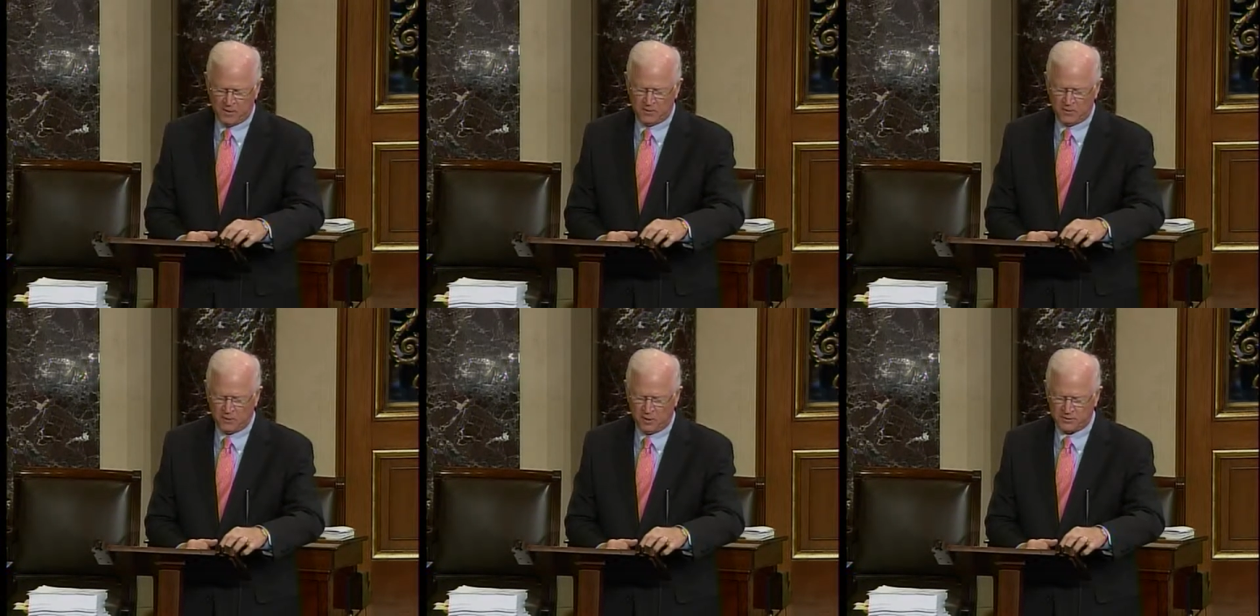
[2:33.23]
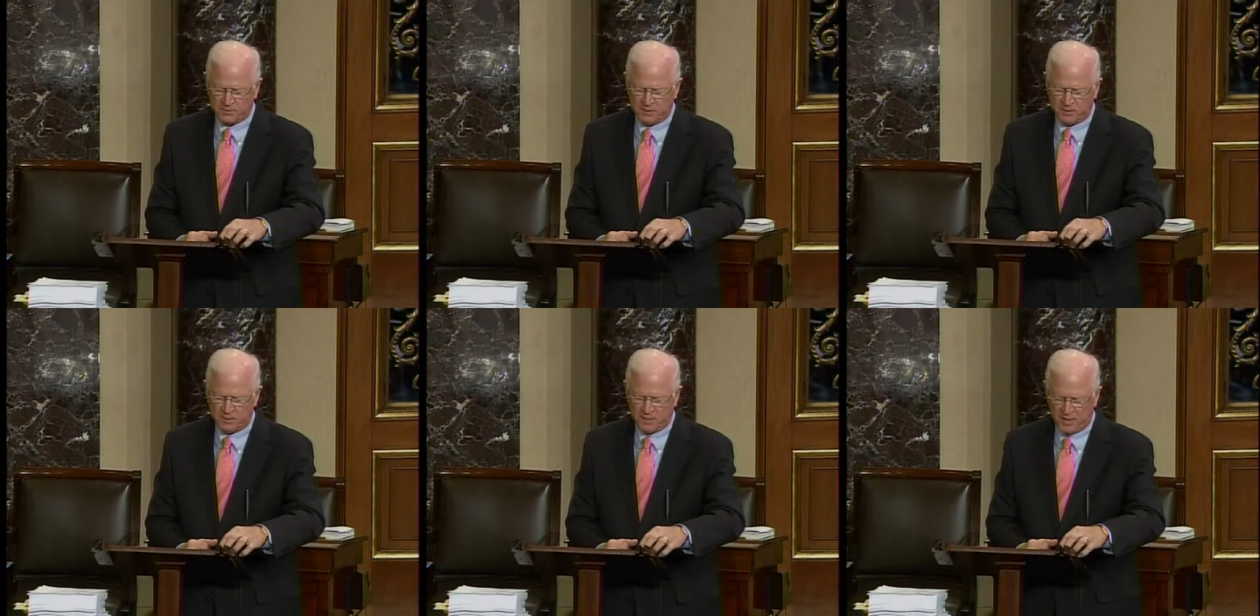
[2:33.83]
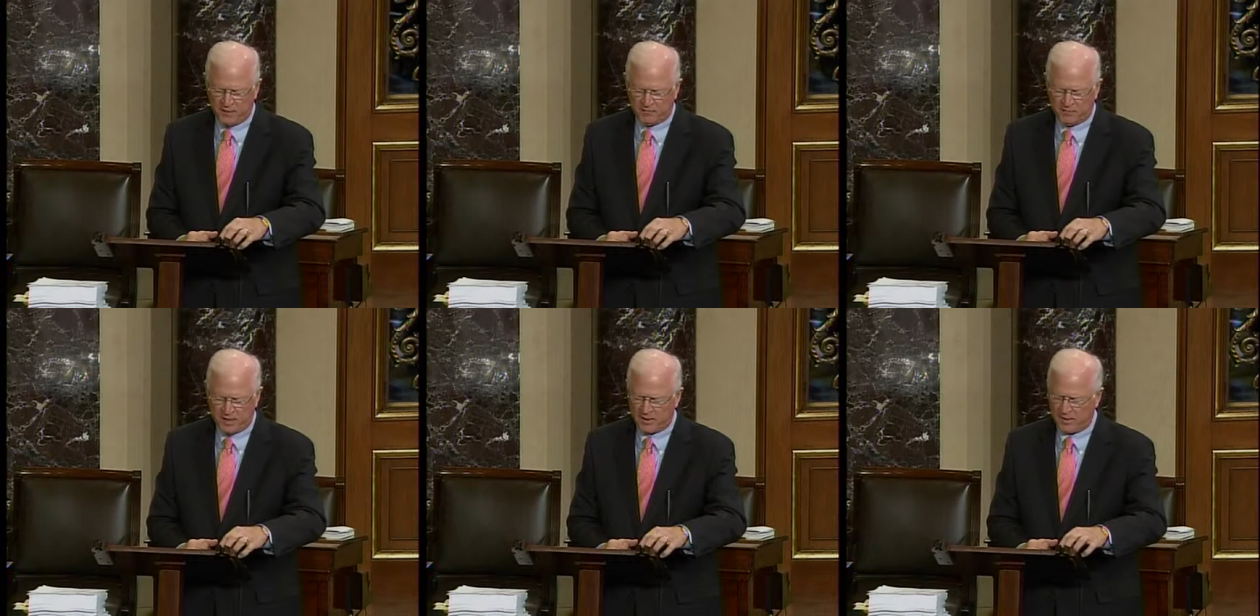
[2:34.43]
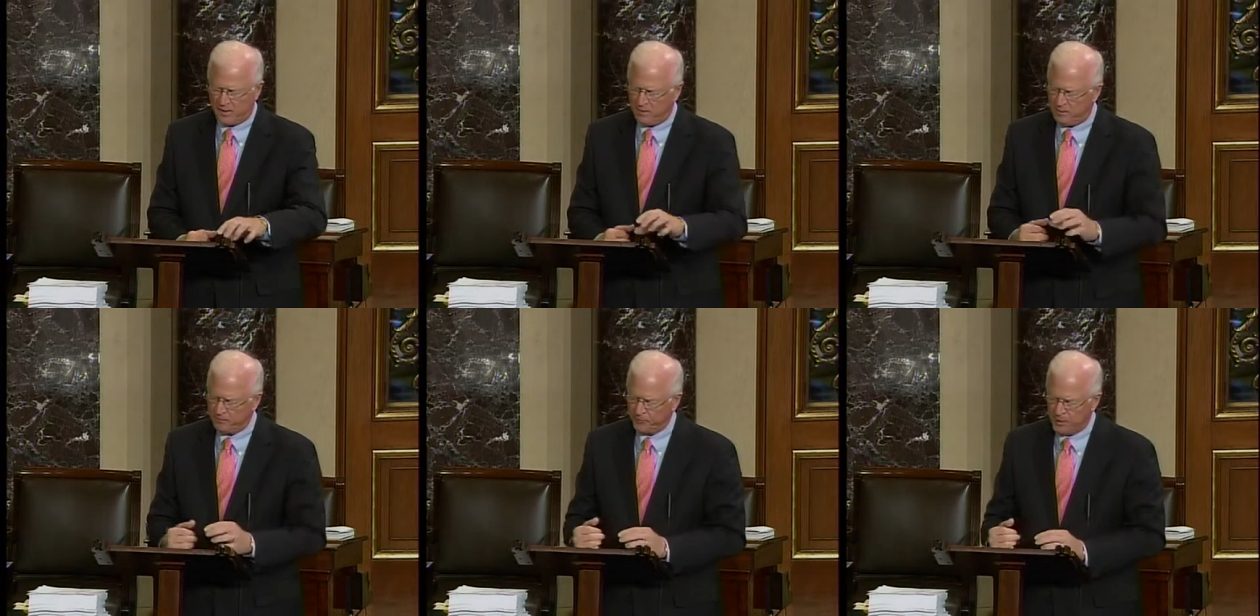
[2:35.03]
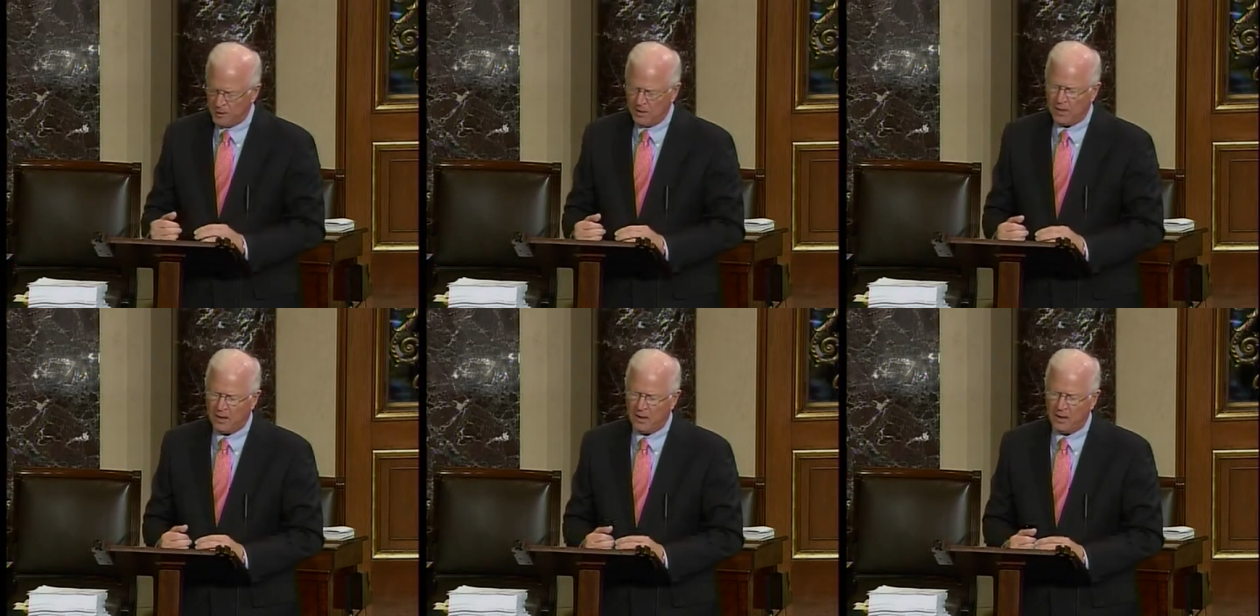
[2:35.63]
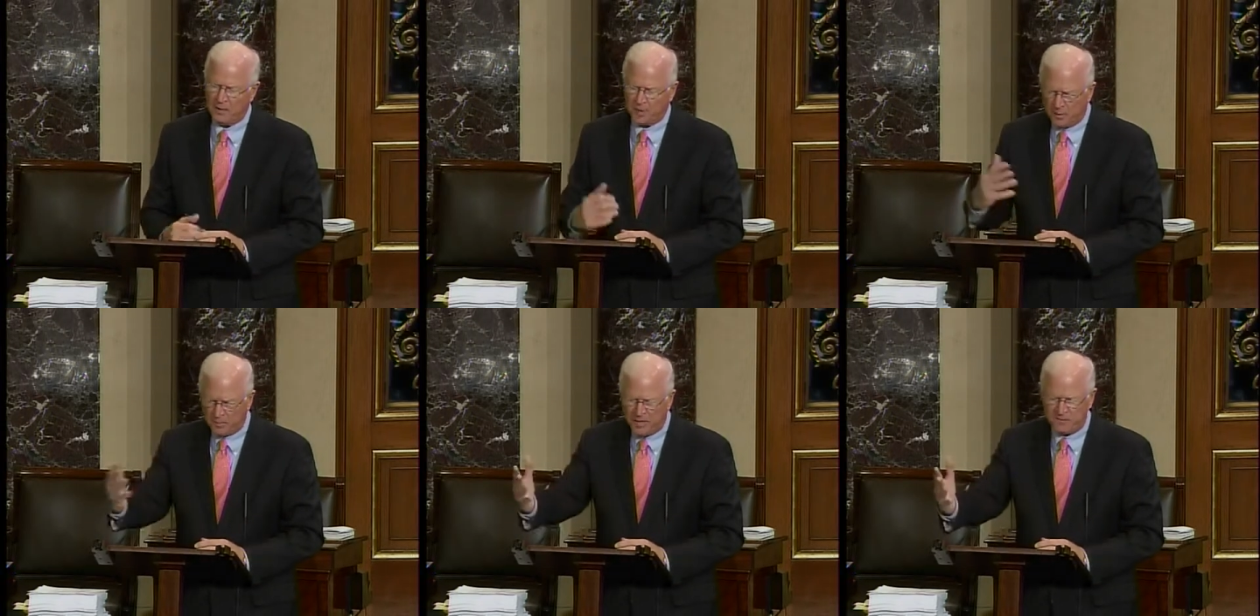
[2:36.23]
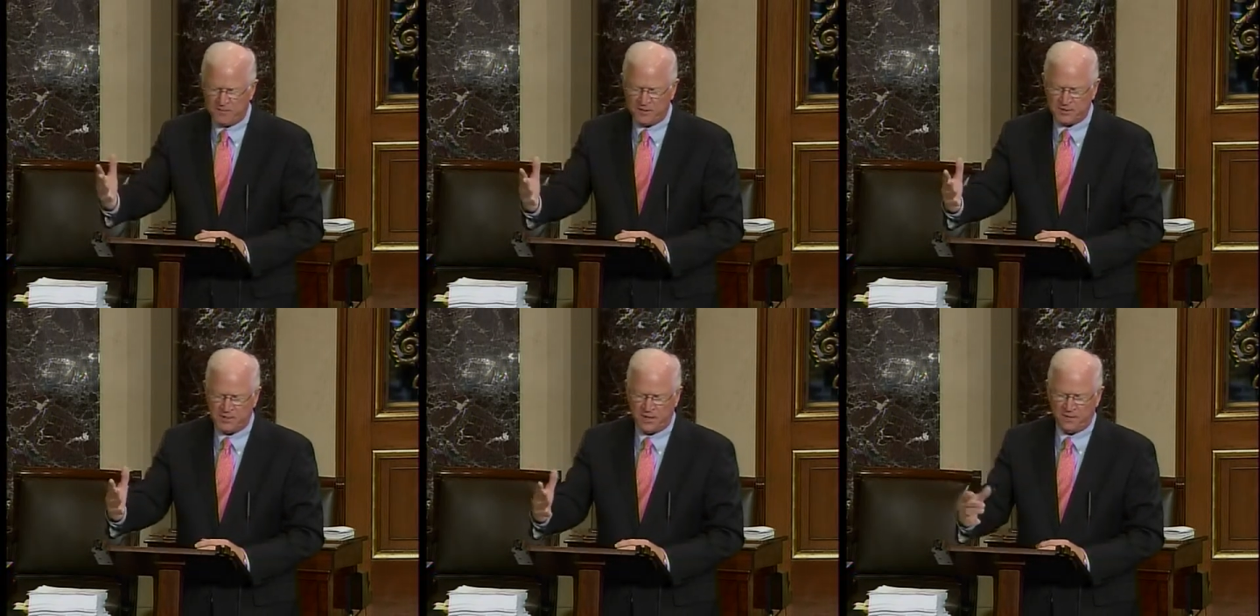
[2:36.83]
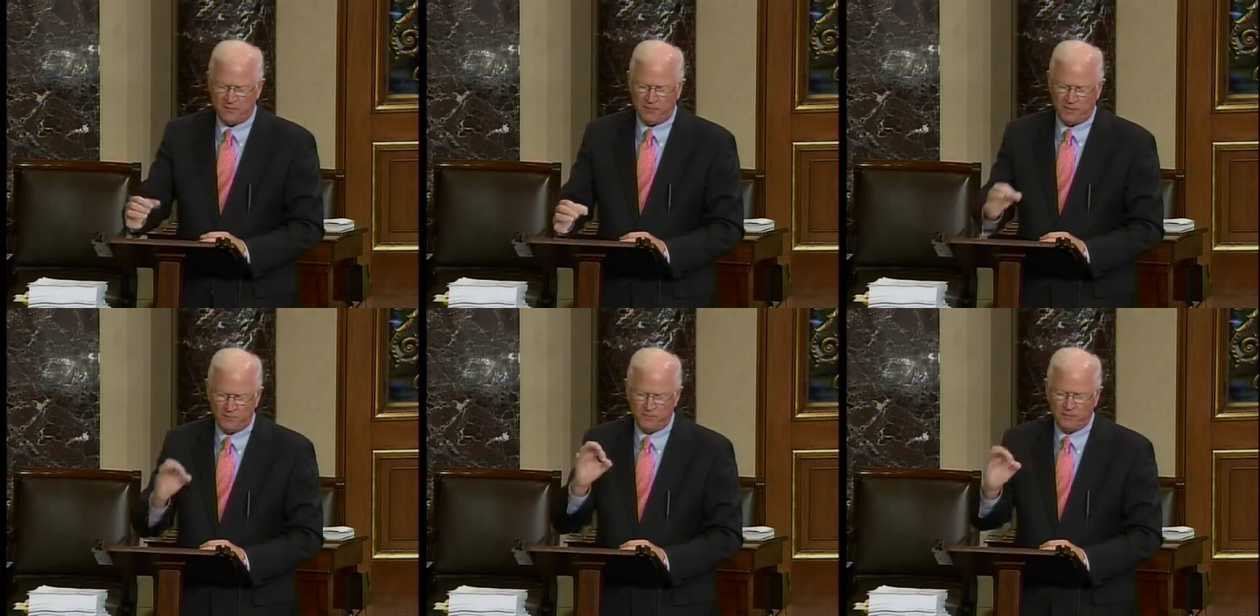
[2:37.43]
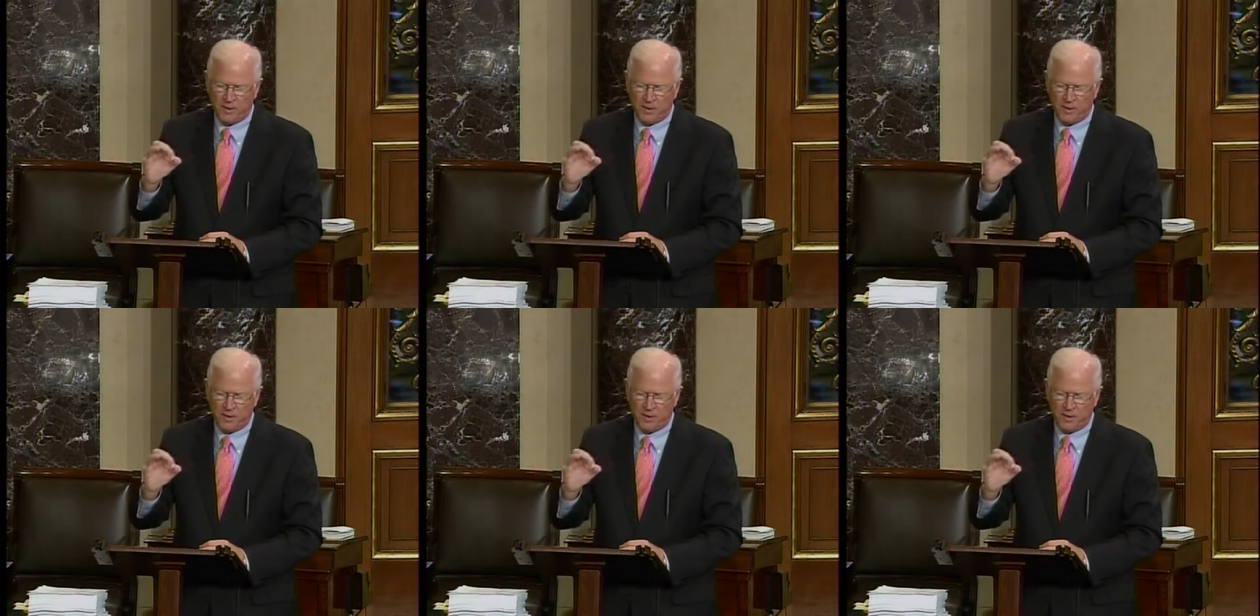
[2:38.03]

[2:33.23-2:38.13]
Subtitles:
to ultimately pay for Medicare benefits down the road.